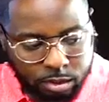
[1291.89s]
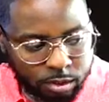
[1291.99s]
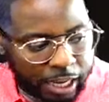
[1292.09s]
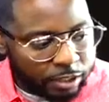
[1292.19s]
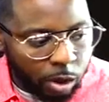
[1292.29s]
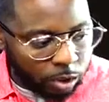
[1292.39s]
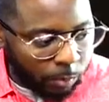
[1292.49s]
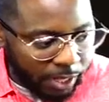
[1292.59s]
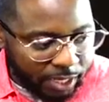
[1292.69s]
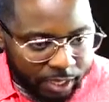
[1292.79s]
That's the only
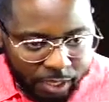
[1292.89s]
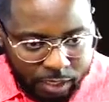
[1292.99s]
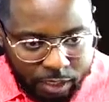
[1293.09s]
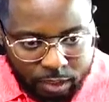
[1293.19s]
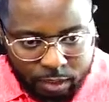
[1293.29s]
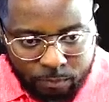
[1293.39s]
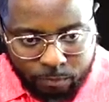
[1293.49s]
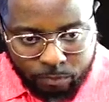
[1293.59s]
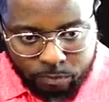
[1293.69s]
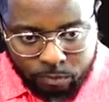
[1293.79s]
way to get in.
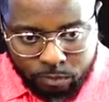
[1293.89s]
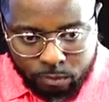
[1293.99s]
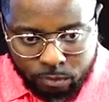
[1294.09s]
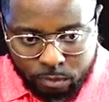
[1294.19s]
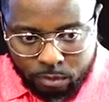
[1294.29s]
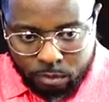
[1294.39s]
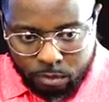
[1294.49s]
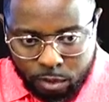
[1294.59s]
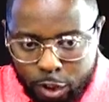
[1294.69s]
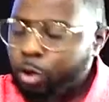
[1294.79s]

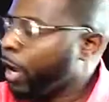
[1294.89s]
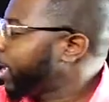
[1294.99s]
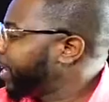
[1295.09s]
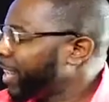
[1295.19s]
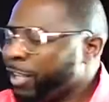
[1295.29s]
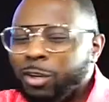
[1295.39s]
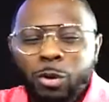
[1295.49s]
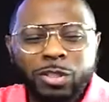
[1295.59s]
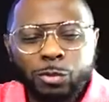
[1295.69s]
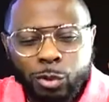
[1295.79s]
You know, and, you
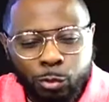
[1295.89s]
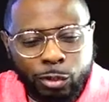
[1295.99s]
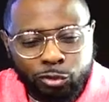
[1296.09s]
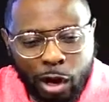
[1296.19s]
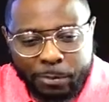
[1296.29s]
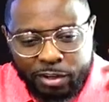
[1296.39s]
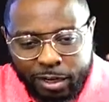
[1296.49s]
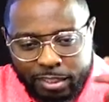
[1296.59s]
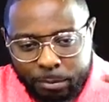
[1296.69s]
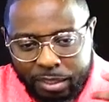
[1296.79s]
know, you would drive me
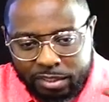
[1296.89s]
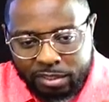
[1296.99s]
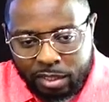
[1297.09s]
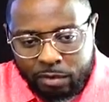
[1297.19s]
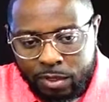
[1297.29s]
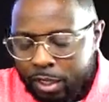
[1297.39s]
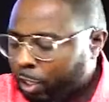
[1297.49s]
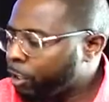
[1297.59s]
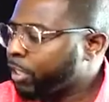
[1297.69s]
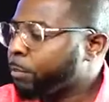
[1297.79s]
crazy about this stuff.
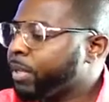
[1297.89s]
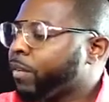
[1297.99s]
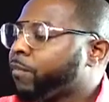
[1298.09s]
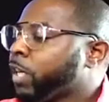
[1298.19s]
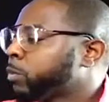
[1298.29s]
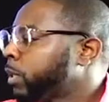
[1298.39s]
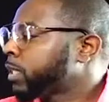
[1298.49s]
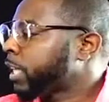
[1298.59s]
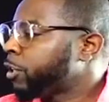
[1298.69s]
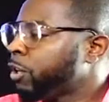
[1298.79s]
Christian be the first one to
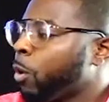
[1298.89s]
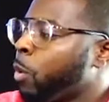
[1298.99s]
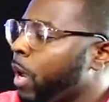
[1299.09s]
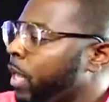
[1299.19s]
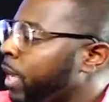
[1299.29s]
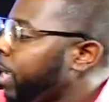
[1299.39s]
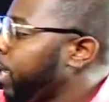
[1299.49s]
say, you know what?